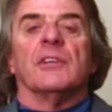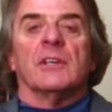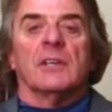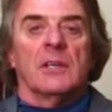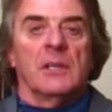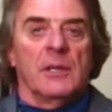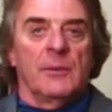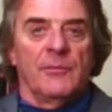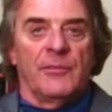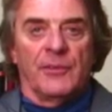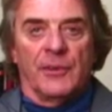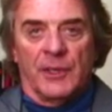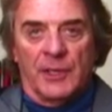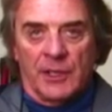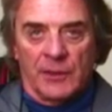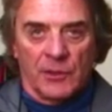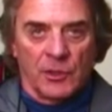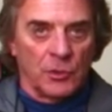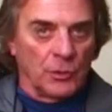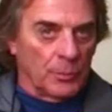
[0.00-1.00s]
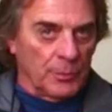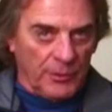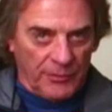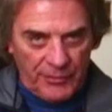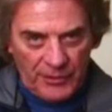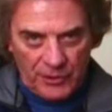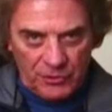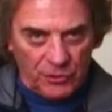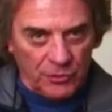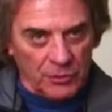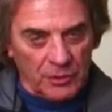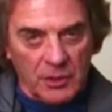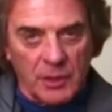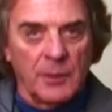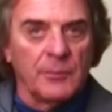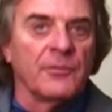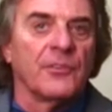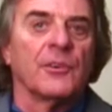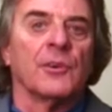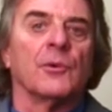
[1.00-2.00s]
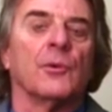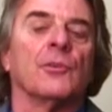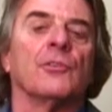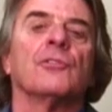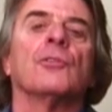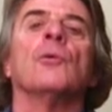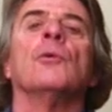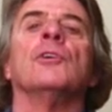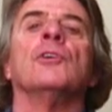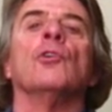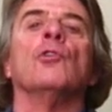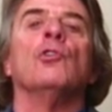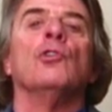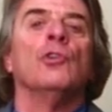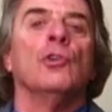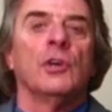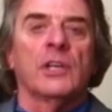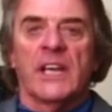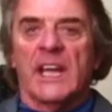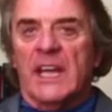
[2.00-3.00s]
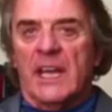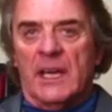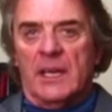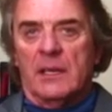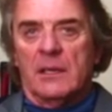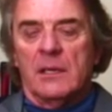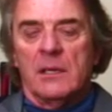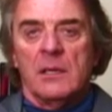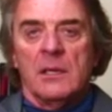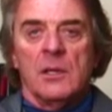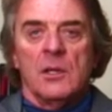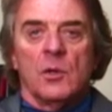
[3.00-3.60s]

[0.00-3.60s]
in club fitting that your professional club fitter is going to look at